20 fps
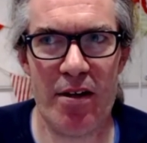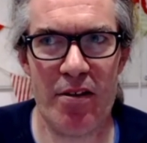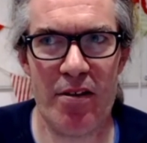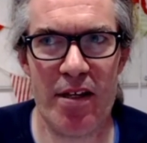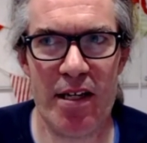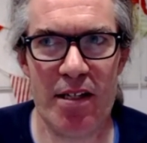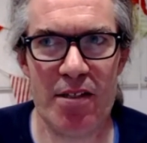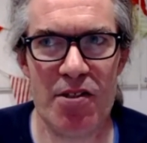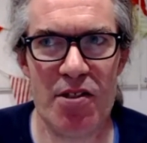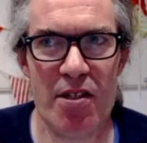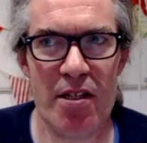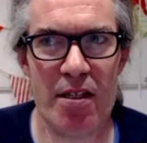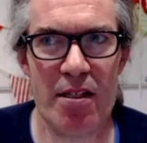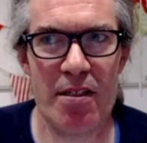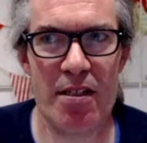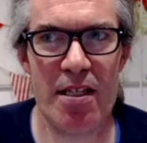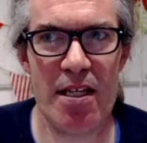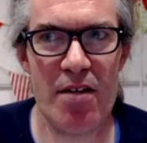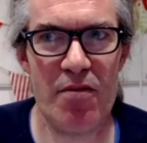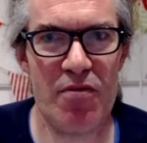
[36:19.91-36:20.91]
they are
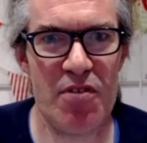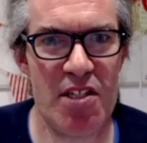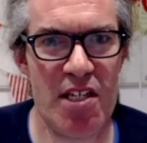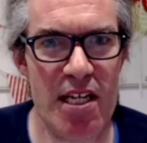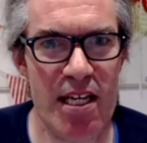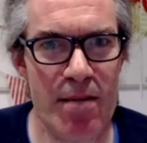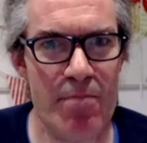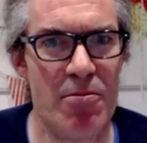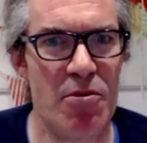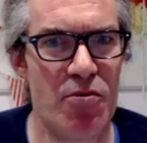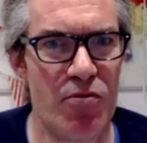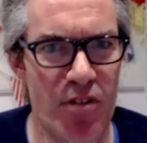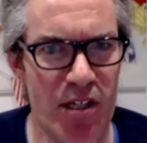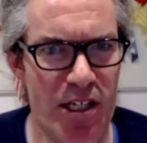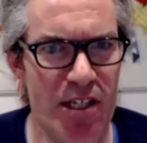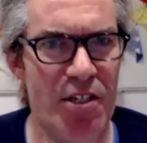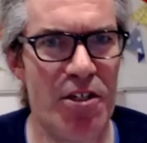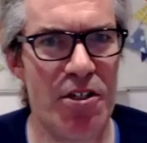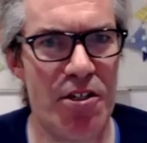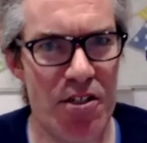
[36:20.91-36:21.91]
things that give
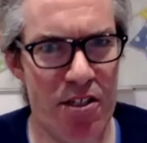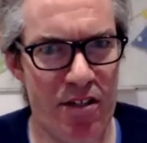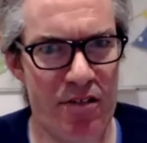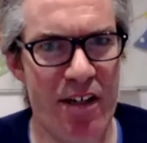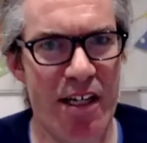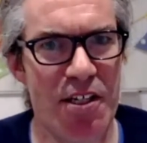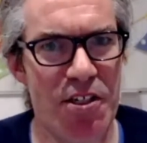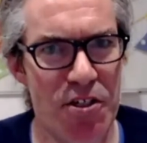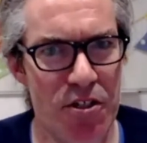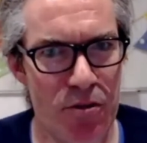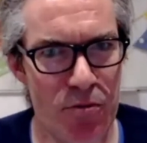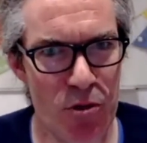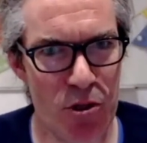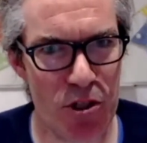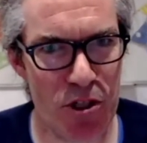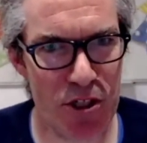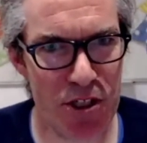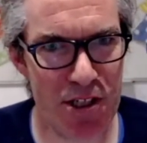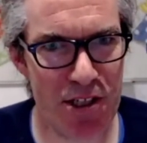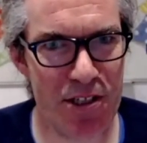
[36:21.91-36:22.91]
teams really good
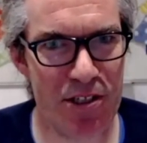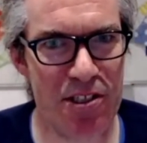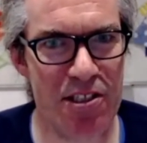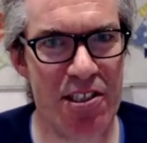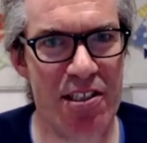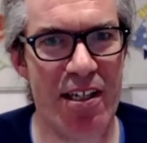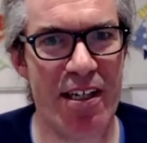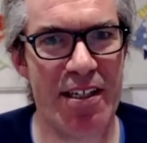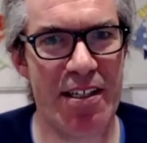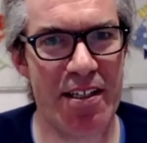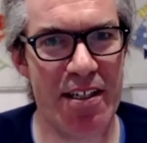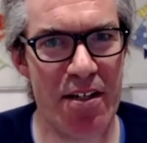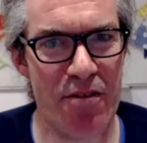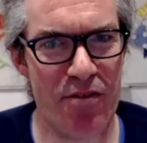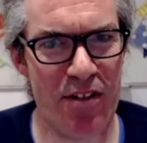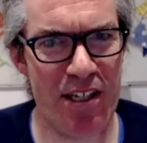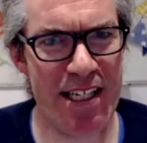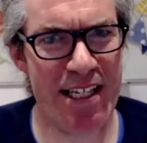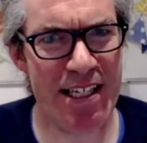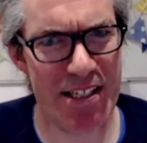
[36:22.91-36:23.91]
direction on what good looks
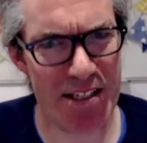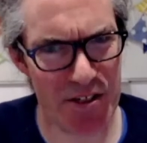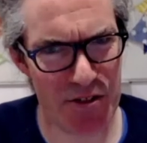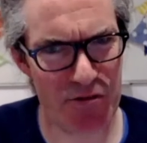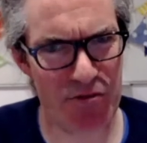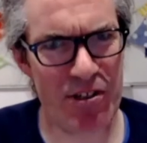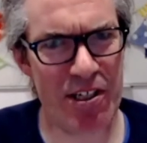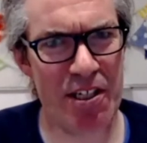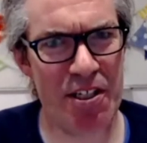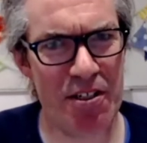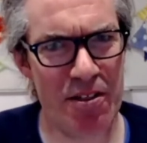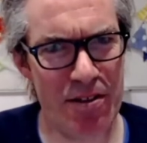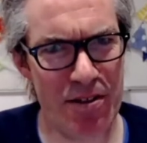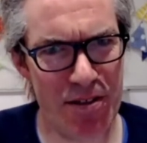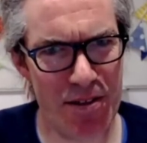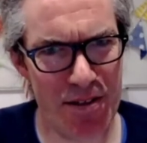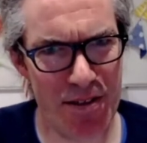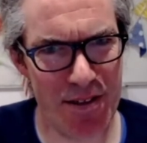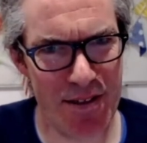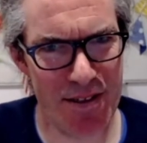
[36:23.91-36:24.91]
like, and give leaders
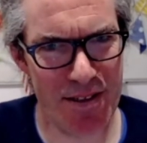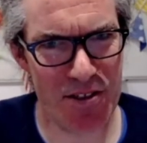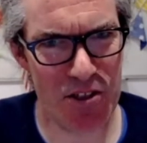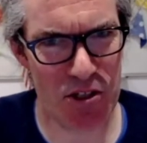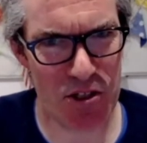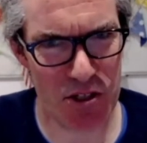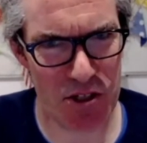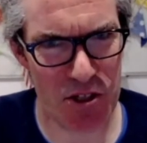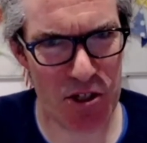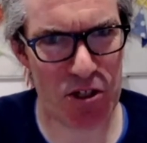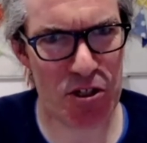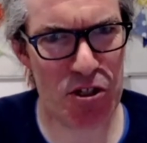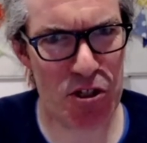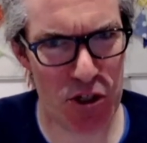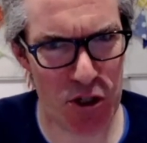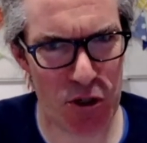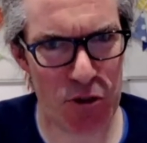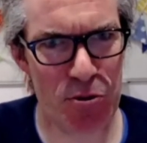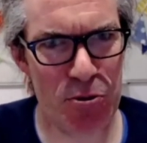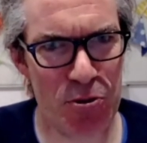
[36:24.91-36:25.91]
really
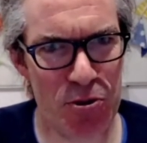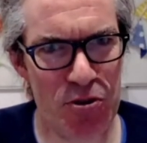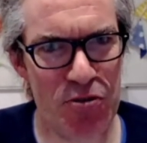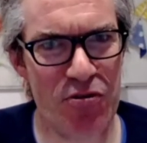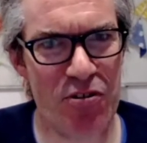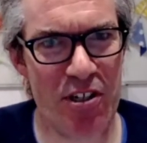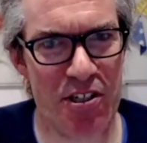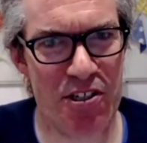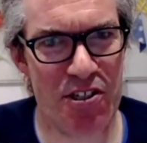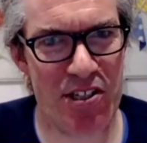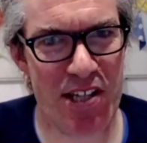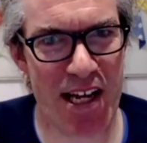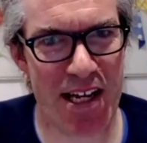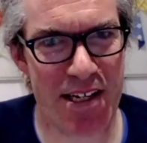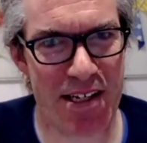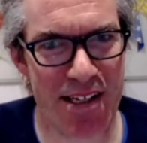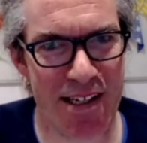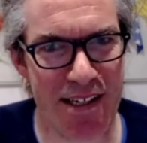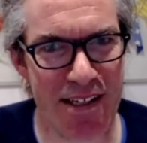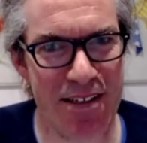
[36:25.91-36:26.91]
good tools for
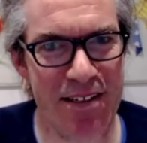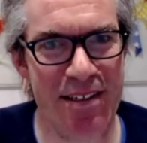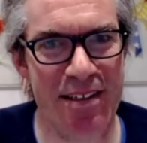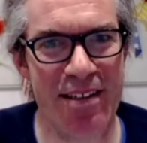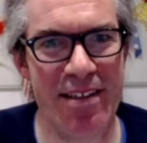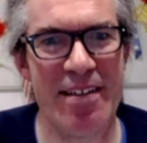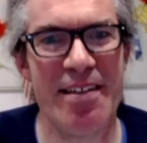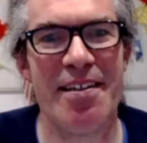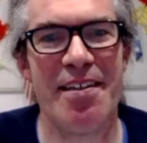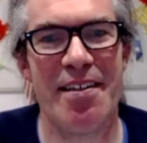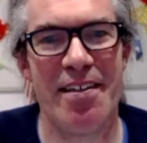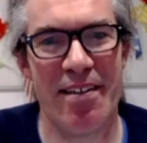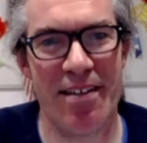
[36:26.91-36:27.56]
understanding.